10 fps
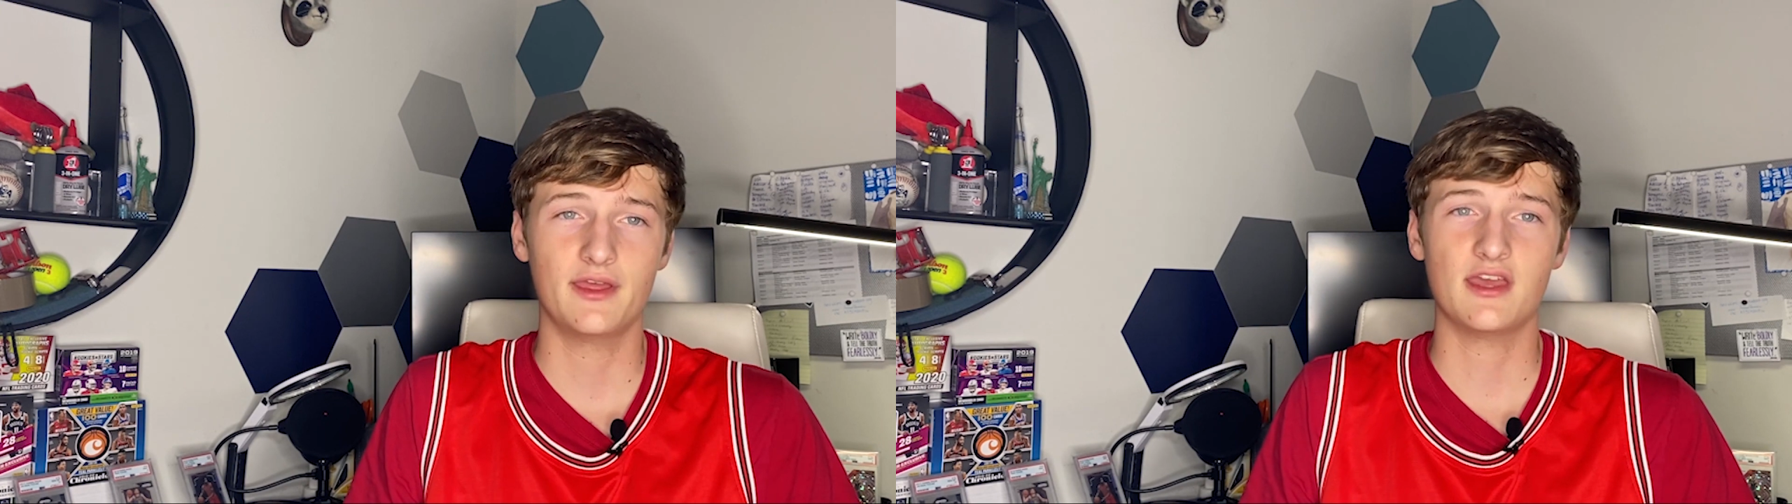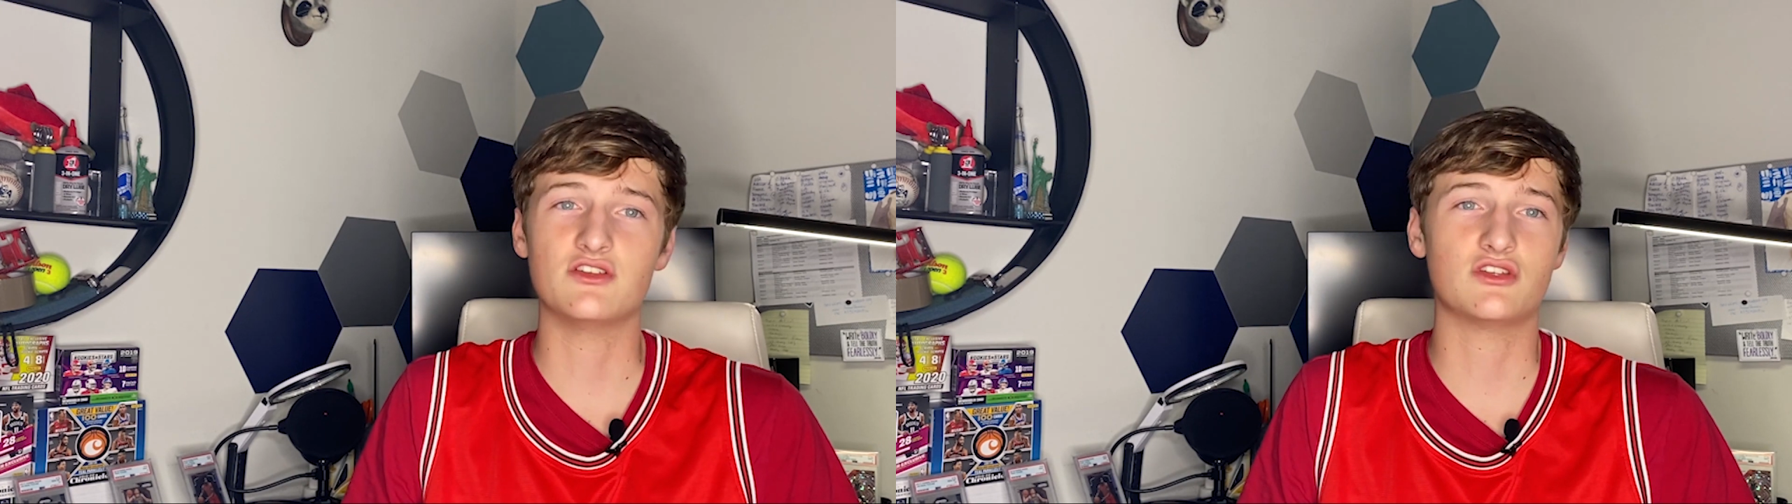
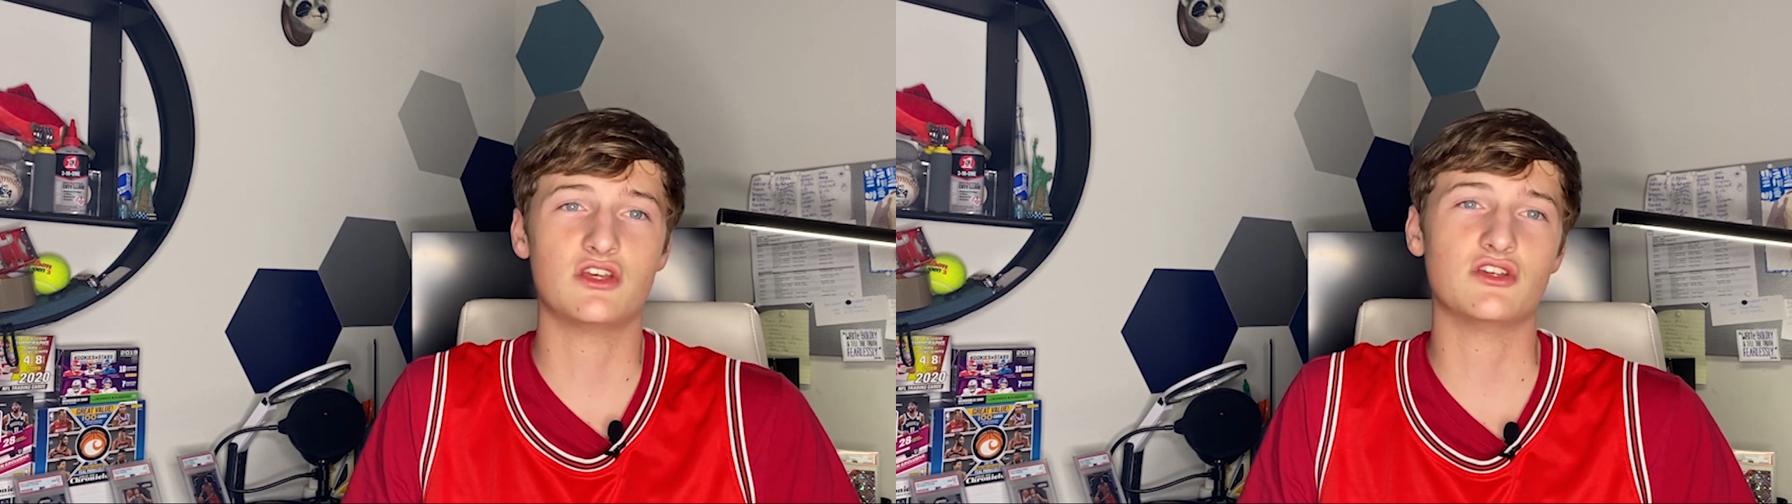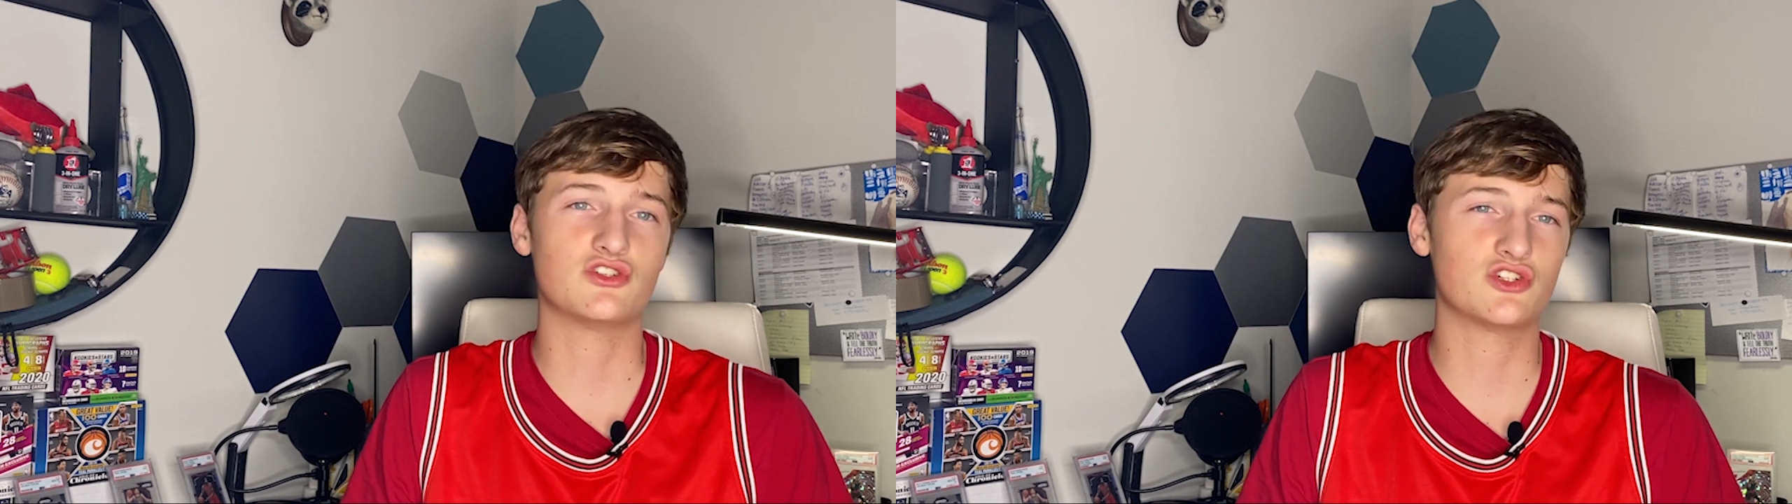
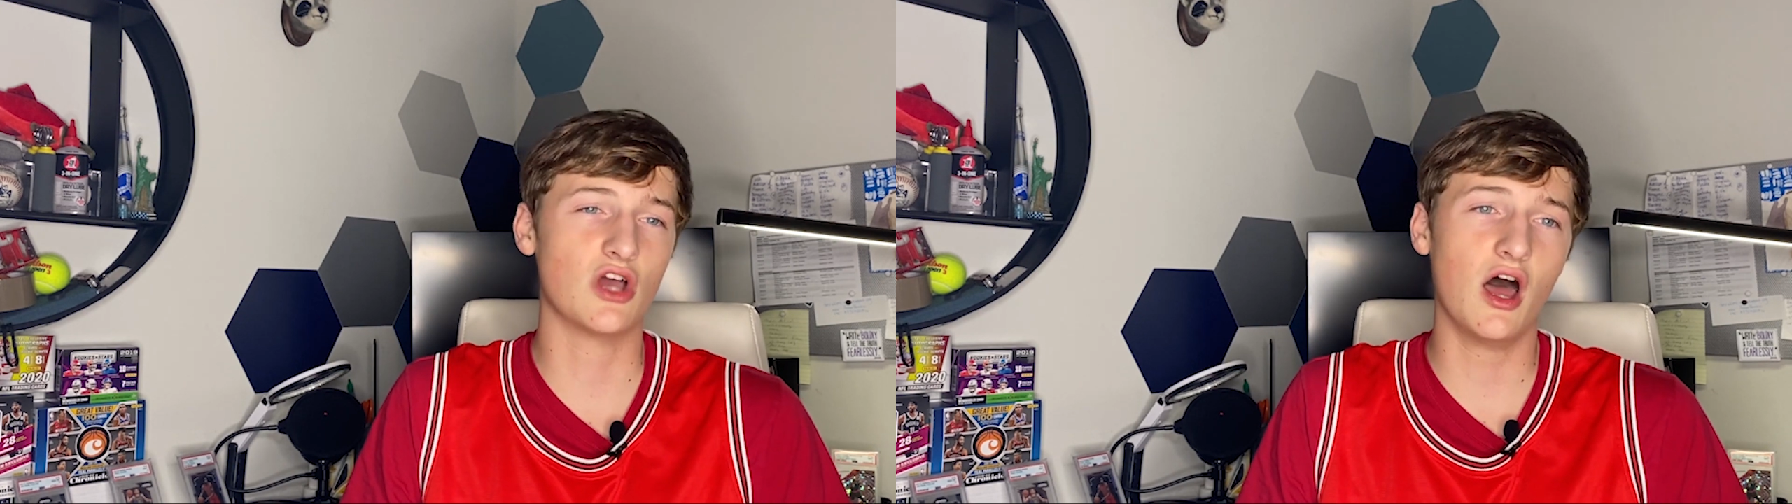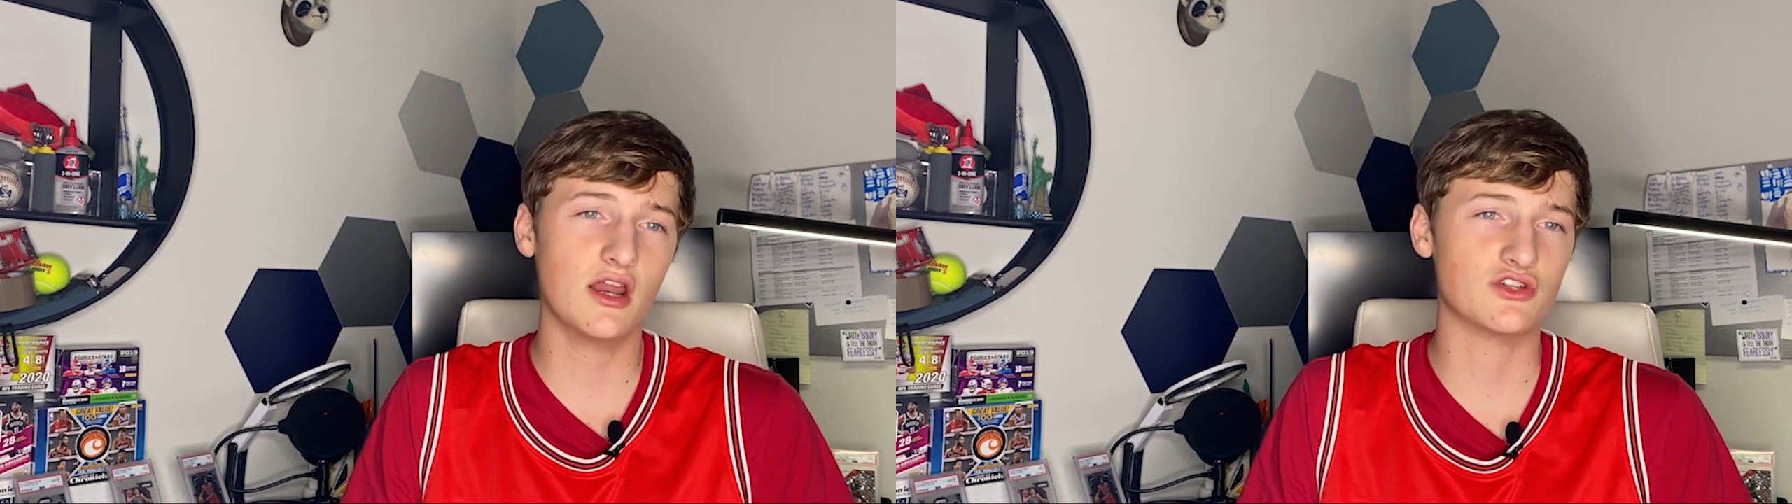His
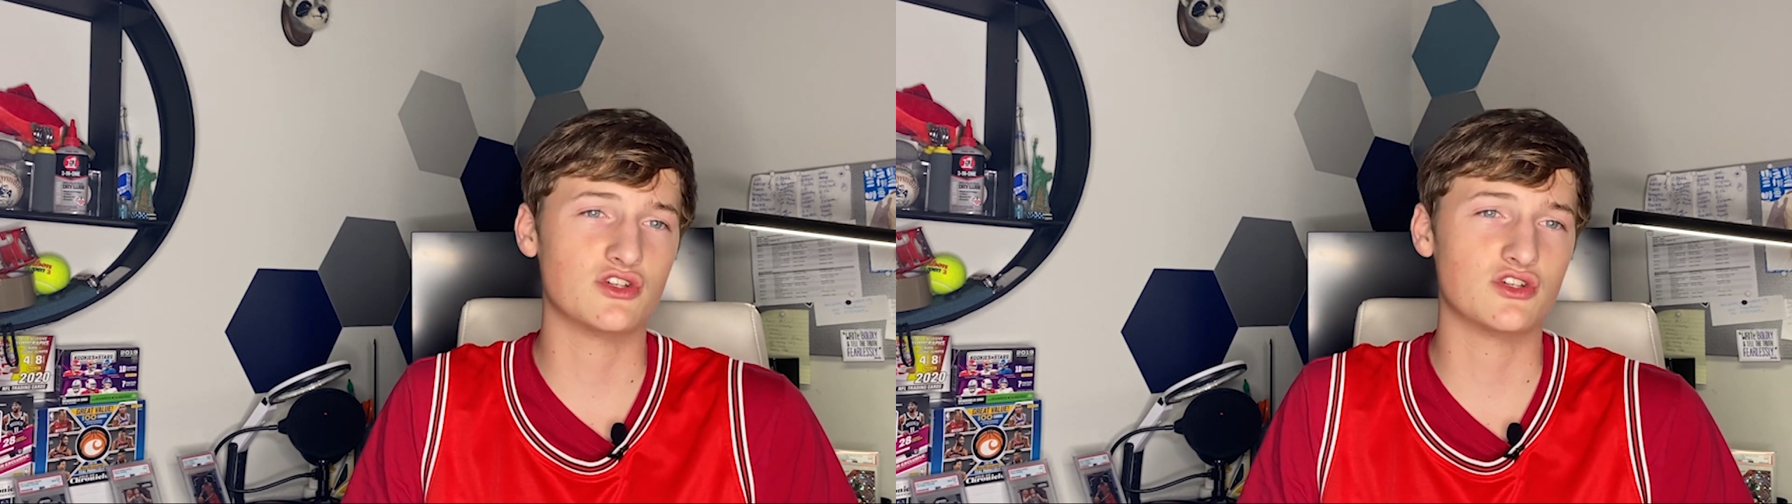shot is